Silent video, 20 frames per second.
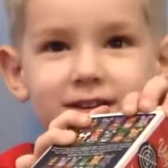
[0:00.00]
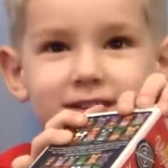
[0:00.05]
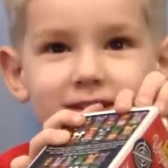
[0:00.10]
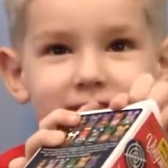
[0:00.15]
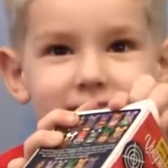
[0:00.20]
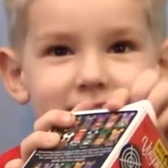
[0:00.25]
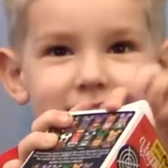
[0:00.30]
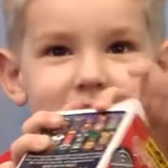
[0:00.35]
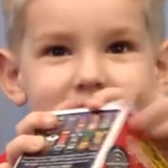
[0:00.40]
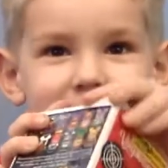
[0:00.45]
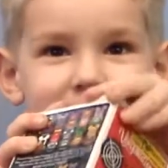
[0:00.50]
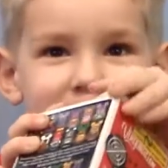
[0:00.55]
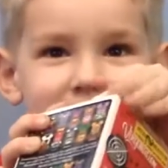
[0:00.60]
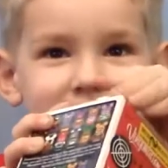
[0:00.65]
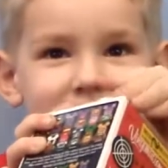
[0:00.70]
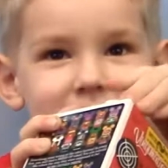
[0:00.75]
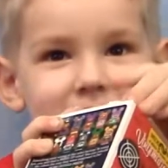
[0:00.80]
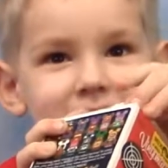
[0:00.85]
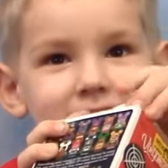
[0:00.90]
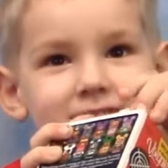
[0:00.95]
I know, I mean,
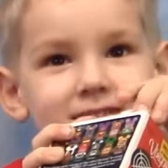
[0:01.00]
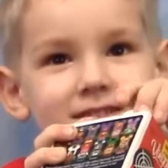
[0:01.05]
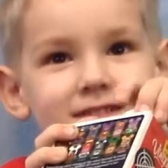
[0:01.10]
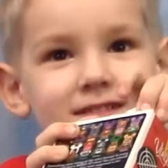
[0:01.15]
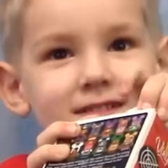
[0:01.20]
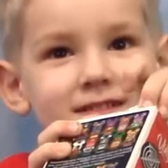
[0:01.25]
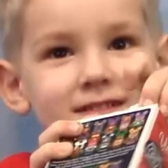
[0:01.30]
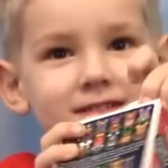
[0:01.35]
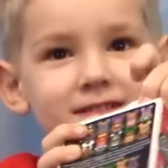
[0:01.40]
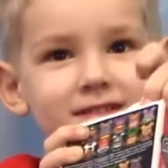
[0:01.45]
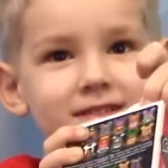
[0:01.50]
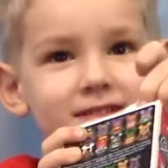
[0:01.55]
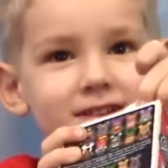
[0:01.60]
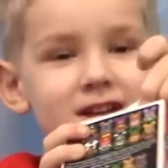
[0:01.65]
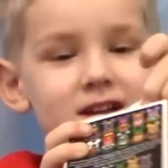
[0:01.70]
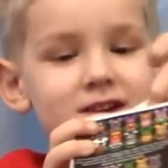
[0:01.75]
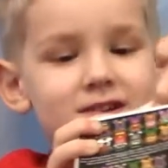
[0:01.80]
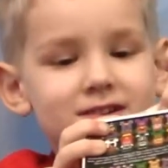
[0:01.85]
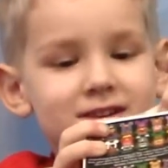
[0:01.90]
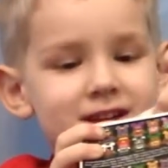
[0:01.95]
that's really good.
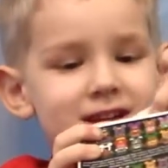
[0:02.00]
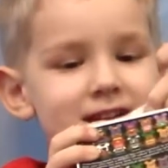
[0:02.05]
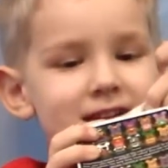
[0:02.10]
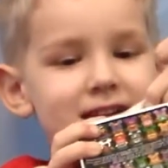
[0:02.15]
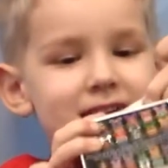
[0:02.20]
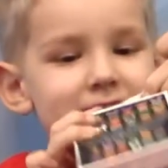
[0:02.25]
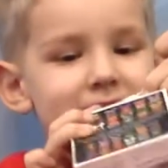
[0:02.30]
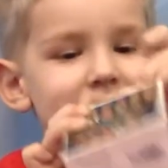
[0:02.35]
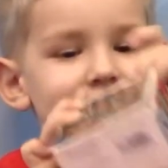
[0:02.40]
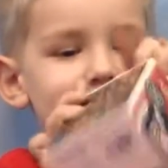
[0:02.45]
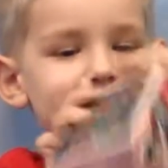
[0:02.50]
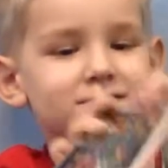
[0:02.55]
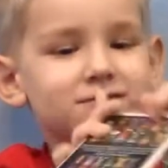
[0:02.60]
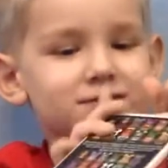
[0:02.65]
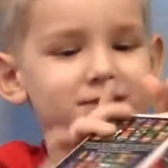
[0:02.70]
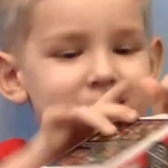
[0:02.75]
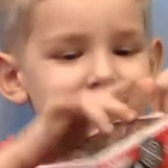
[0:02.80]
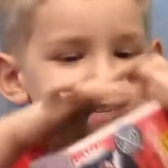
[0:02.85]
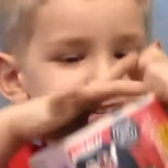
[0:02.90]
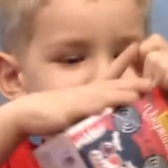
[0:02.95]
You did
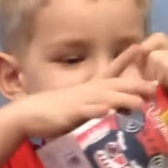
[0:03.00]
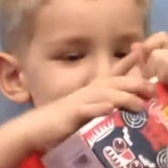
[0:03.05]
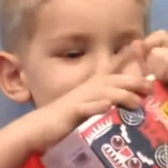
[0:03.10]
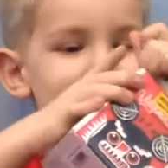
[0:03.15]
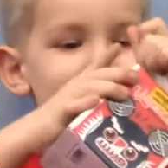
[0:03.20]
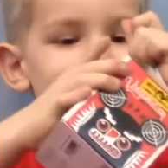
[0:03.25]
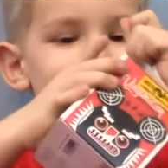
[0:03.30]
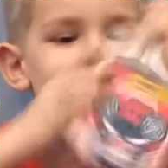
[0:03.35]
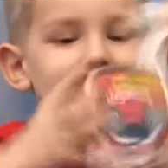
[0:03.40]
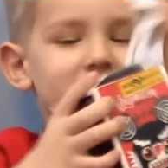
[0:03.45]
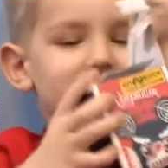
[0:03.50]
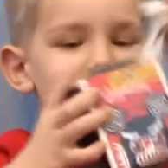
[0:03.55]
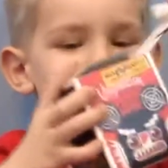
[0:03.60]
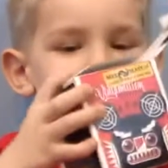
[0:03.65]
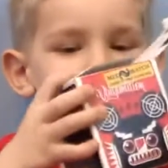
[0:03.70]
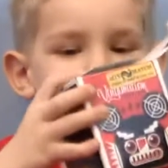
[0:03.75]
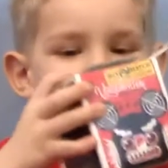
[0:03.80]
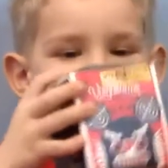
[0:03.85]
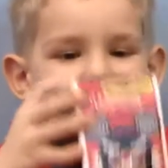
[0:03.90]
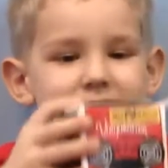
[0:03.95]
a good job
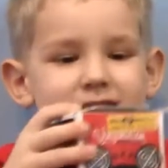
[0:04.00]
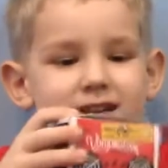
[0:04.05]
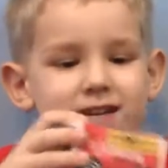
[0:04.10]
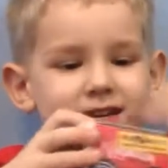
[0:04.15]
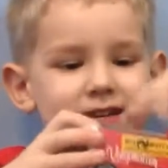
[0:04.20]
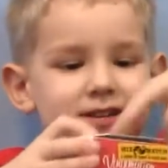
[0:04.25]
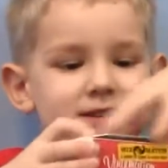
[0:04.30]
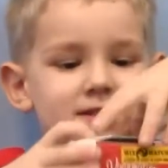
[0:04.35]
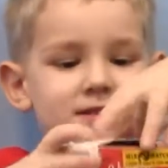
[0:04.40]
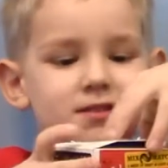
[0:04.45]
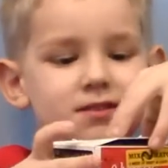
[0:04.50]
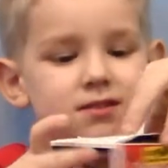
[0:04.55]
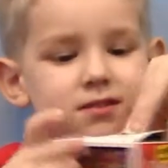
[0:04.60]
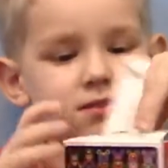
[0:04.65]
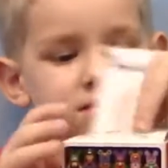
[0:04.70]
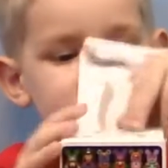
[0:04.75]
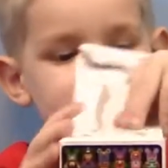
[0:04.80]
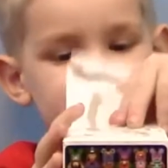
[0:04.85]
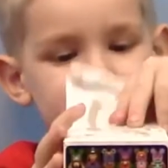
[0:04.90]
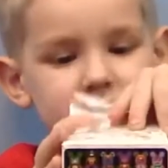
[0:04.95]
decorating that egg, buddy, I'll
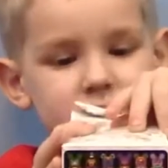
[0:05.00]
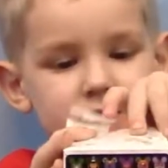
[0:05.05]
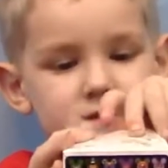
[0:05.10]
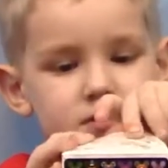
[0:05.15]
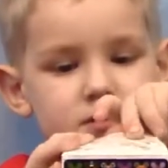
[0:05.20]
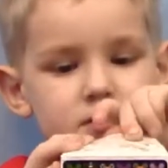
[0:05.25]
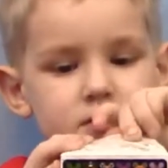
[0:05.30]
tell you.